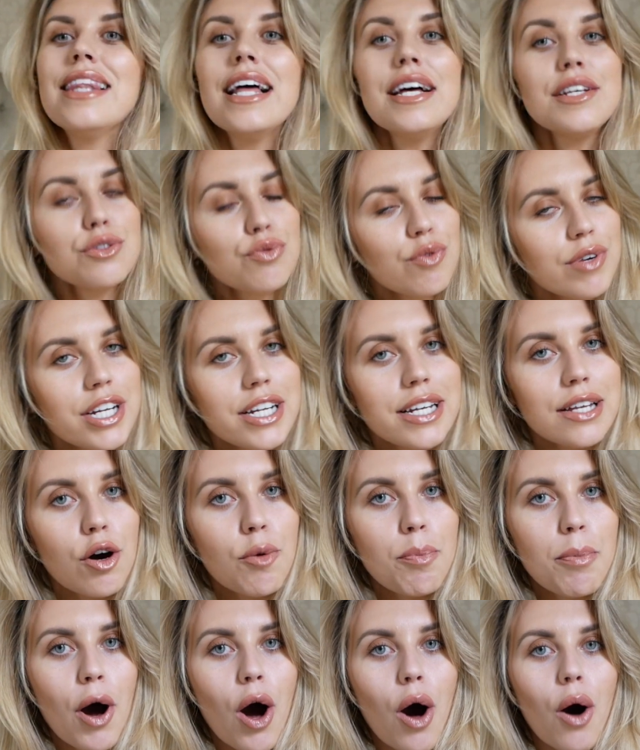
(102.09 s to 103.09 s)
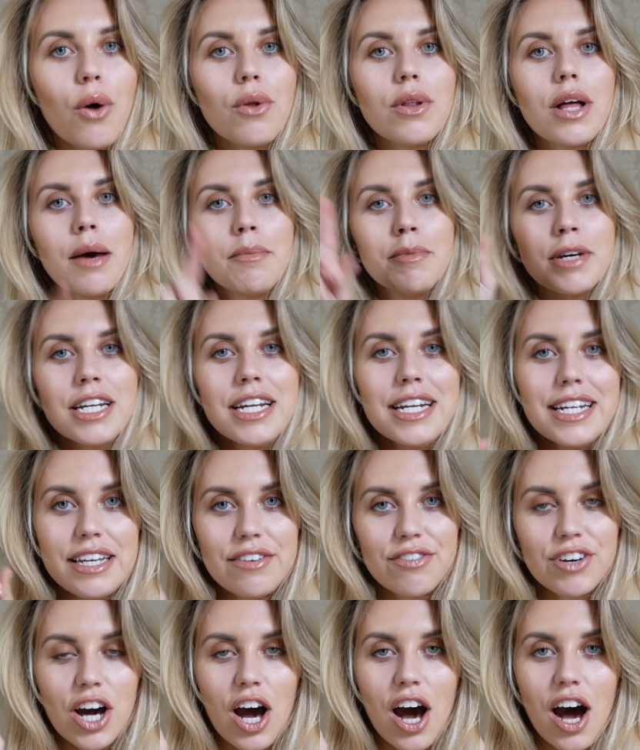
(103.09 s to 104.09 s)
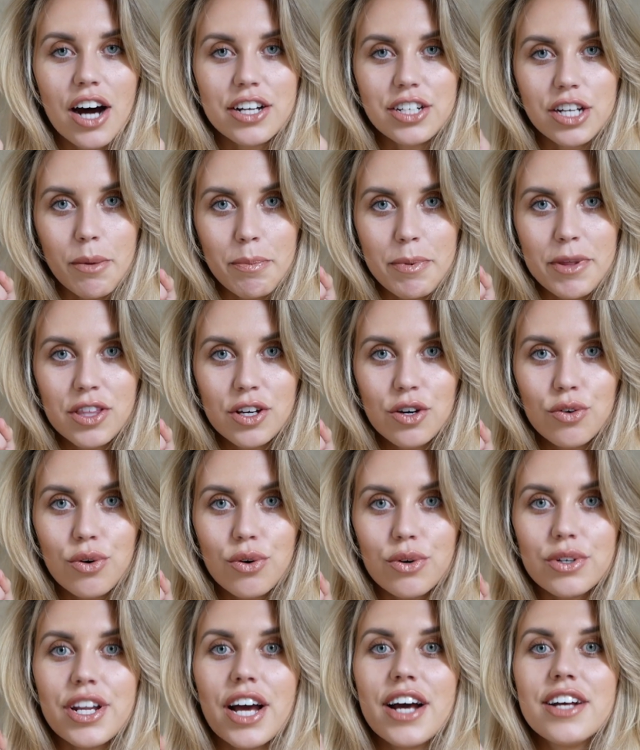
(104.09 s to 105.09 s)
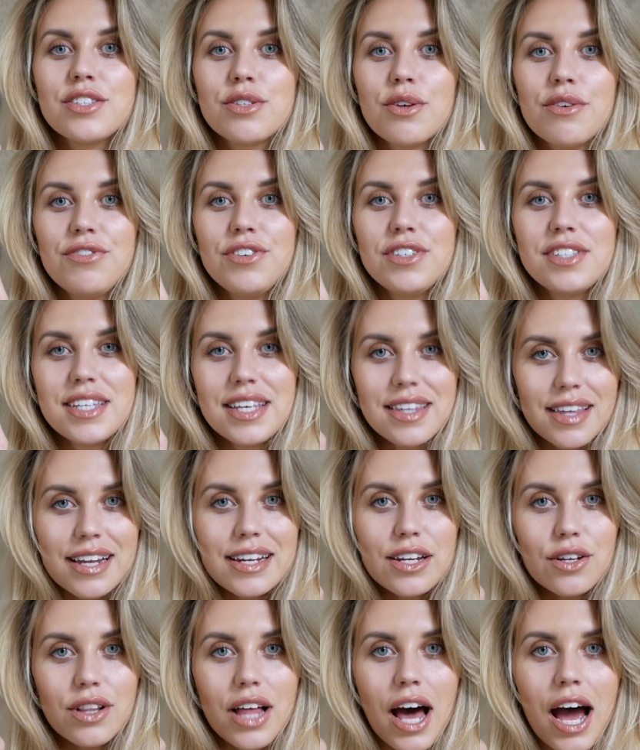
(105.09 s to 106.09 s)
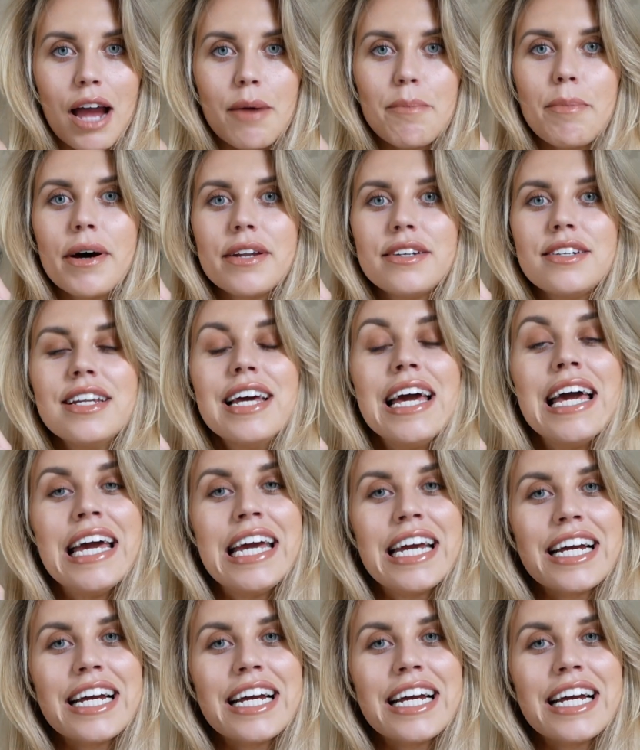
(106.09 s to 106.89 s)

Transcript: Let's run a little poll. I'm going to leave a card up in the corner, so if you see that little eye button,